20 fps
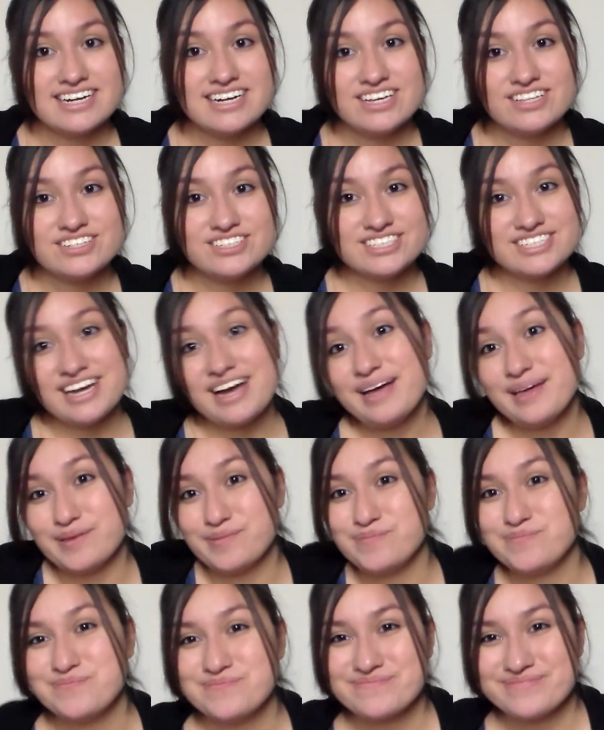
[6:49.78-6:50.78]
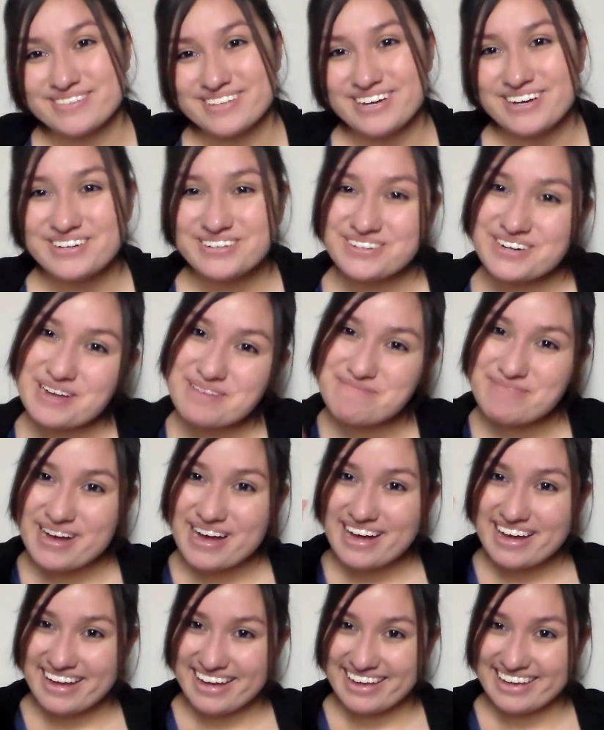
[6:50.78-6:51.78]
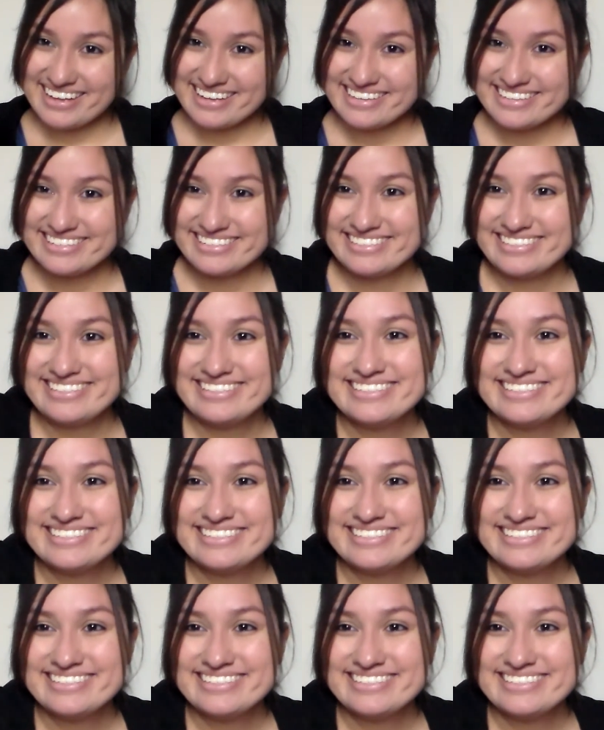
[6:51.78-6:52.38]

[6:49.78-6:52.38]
another time. All right, bye.